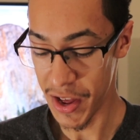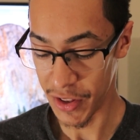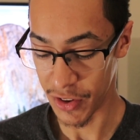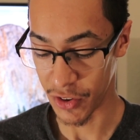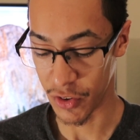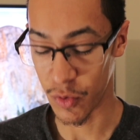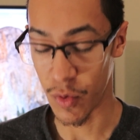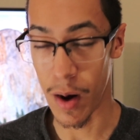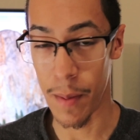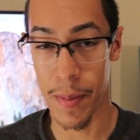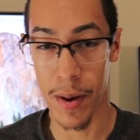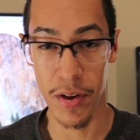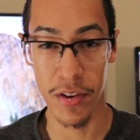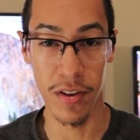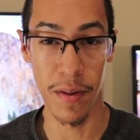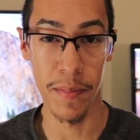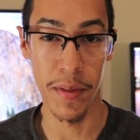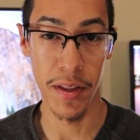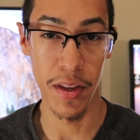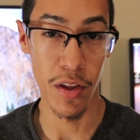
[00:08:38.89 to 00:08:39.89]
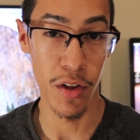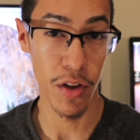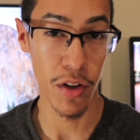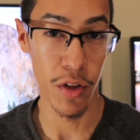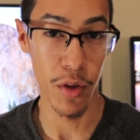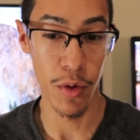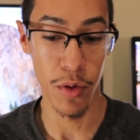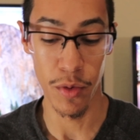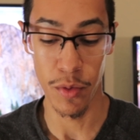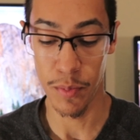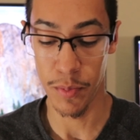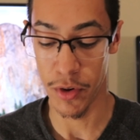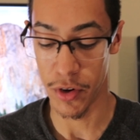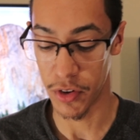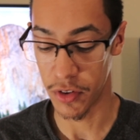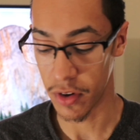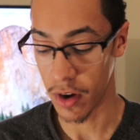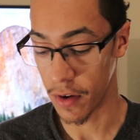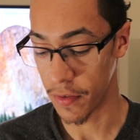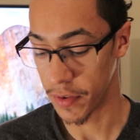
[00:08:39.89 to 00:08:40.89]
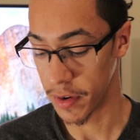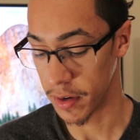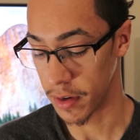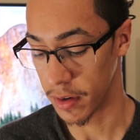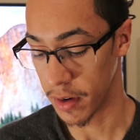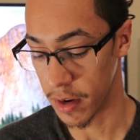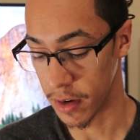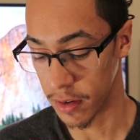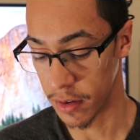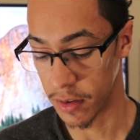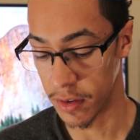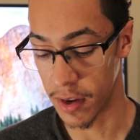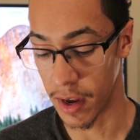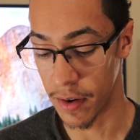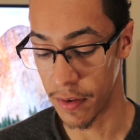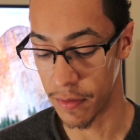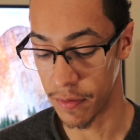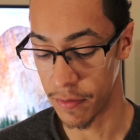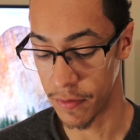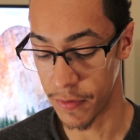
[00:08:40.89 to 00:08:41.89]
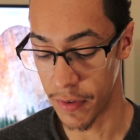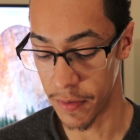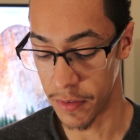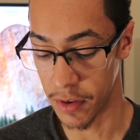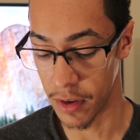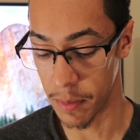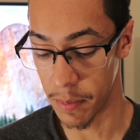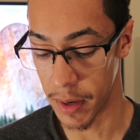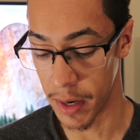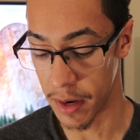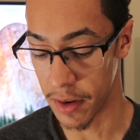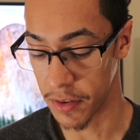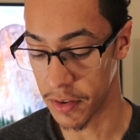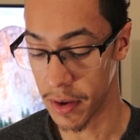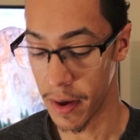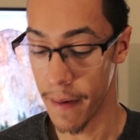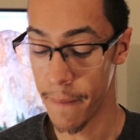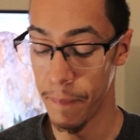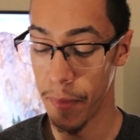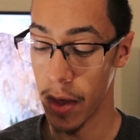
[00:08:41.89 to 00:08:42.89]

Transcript: to swap out something that you can do yourself in, in 10, 15 minutes.